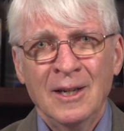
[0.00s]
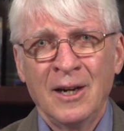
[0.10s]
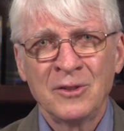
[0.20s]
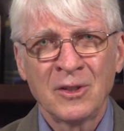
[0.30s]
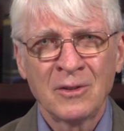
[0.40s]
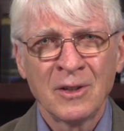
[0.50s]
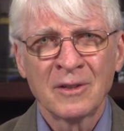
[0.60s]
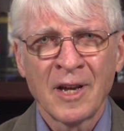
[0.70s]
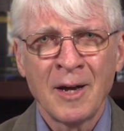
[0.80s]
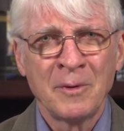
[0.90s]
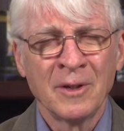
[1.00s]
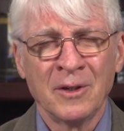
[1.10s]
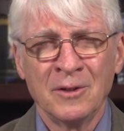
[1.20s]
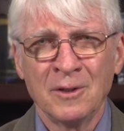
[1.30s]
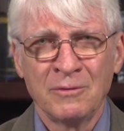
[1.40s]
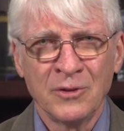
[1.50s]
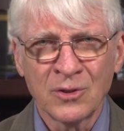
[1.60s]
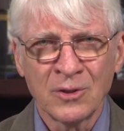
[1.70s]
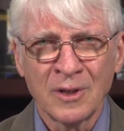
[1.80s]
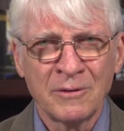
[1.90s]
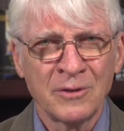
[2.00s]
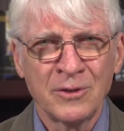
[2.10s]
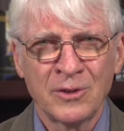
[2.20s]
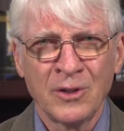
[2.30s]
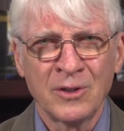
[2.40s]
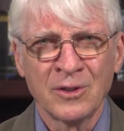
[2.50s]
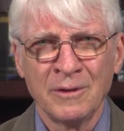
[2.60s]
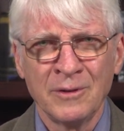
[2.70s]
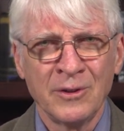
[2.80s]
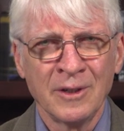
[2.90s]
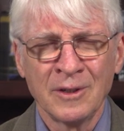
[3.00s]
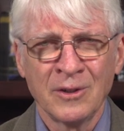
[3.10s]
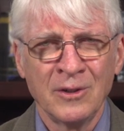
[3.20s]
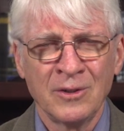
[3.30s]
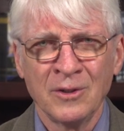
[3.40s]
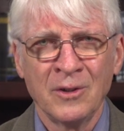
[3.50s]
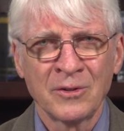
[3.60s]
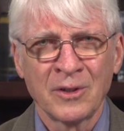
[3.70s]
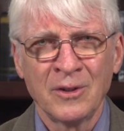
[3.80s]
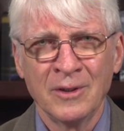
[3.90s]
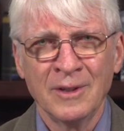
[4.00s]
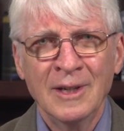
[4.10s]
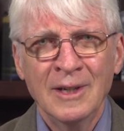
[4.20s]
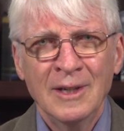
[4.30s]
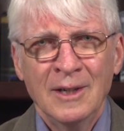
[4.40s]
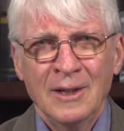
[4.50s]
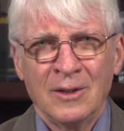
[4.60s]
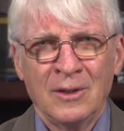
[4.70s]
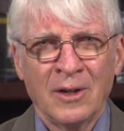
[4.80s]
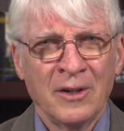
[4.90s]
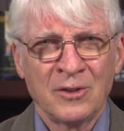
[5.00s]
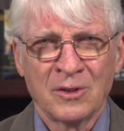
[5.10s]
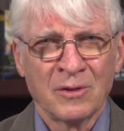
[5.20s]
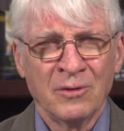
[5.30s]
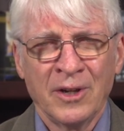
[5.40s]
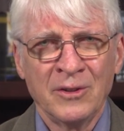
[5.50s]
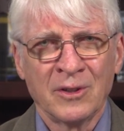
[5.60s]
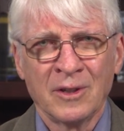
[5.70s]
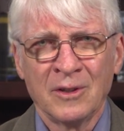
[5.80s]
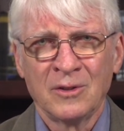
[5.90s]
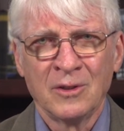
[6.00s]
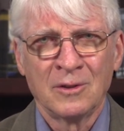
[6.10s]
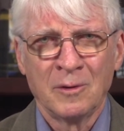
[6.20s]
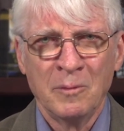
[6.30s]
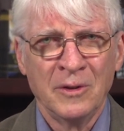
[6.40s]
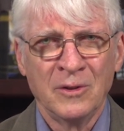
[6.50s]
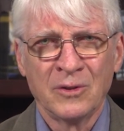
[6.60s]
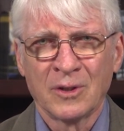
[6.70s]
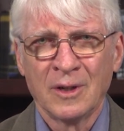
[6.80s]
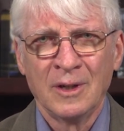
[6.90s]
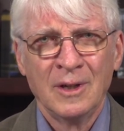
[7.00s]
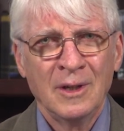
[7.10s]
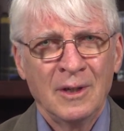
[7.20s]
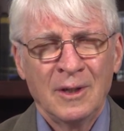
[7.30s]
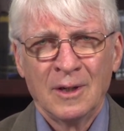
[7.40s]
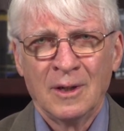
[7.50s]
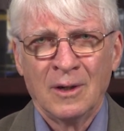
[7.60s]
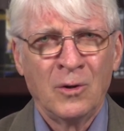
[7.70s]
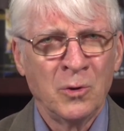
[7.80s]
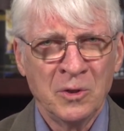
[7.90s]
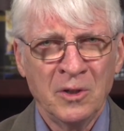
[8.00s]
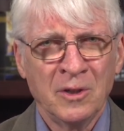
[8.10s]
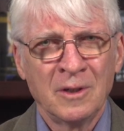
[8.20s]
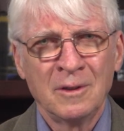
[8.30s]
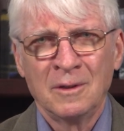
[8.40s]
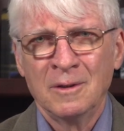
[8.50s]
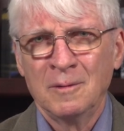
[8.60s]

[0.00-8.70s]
I see things happening on the official level of church that are very encouraging also. And the Diocese of Lansing, I see a tremendous whole year